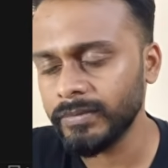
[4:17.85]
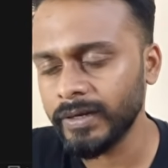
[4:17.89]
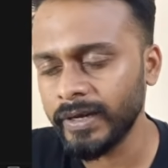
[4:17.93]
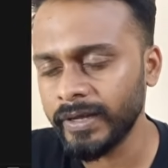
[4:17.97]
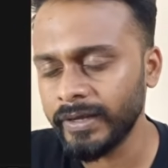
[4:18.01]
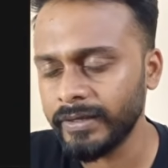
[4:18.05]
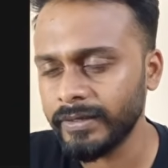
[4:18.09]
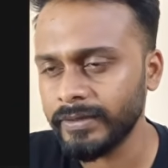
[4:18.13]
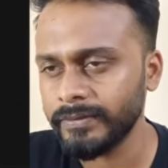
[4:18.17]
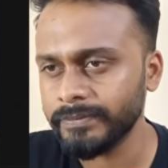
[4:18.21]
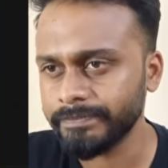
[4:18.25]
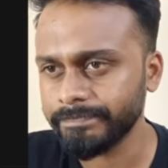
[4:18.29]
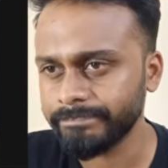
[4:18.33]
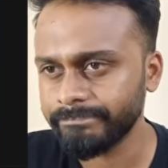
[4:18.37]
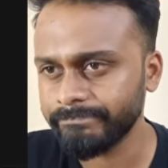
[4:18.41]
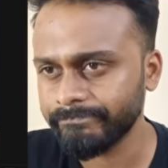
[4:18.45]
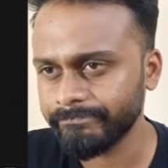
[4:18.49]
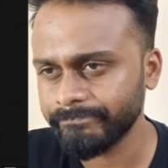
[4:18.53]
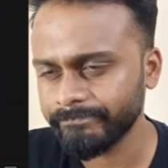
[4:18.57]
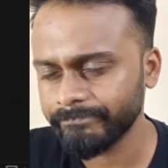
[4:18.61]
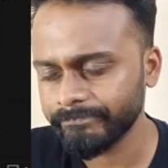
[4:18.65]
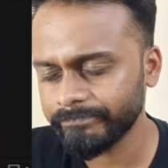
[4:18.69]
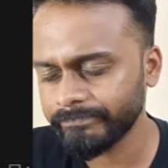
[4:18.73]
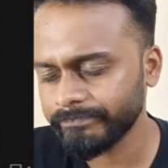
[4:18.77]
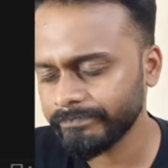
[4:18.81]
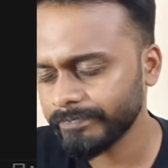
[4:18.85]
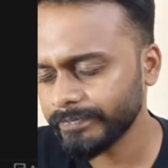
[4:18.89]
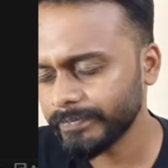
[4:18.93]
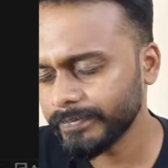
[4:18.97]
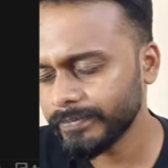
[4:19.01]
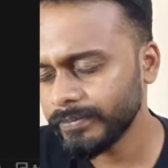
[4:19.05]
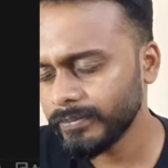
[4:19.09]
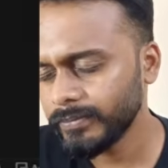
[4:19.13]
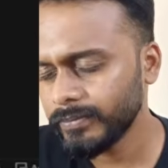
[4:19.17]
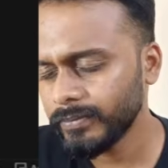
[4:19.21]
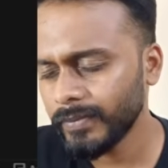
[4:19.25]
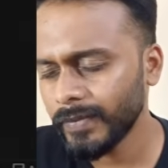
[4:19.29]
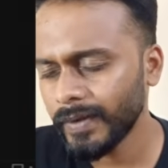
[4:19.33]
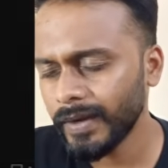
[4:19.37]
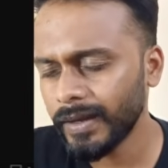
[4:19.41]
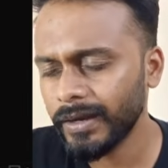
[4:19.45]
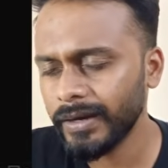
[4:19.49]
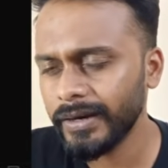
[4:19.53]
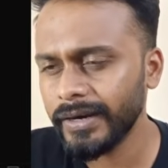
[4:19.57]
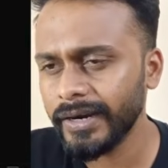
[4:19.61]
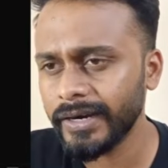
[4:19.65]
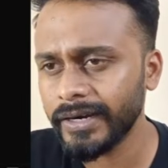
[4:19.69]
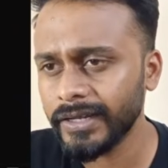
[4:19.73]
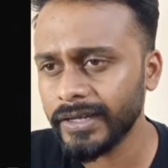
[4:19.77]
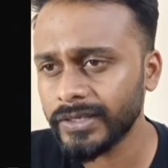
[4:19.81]
like
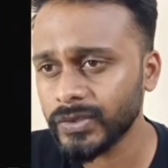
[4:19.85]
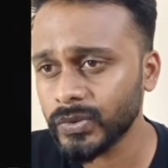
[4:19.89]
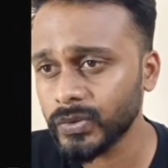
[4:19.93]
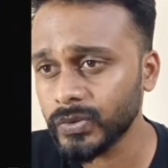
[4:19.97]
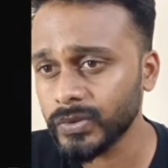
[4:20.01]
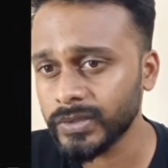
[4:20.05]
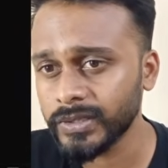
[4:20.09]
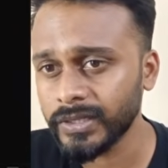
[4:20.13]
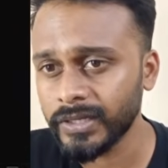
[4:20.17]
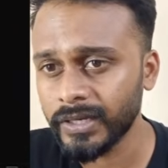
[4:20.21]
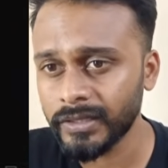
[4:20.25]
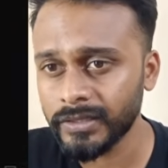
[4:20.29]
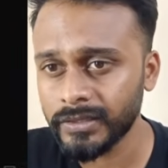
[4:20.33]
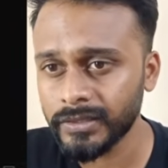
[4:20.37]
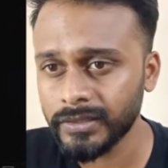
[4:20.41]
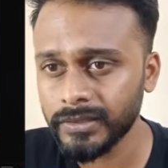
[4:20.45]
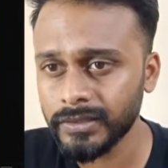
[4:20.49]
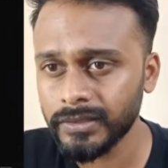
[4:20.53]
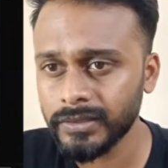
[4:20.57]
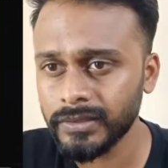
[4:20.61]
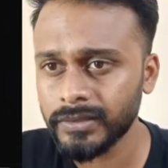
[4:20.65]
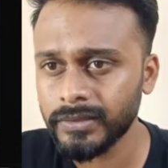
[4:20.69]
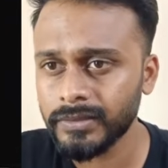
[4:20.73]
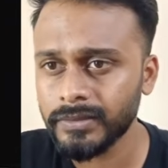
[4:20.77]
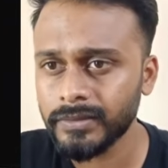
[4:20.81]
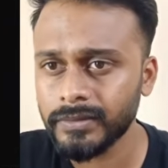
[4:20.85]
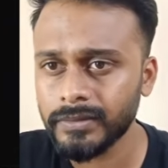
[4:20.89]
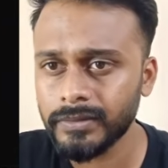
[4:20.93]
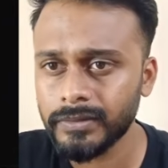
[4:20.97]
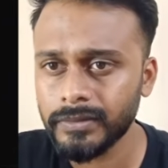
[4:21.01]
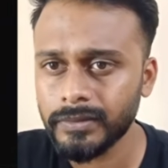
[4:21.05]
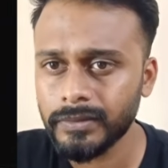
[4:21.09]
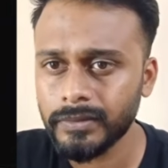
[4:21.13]
data source and others.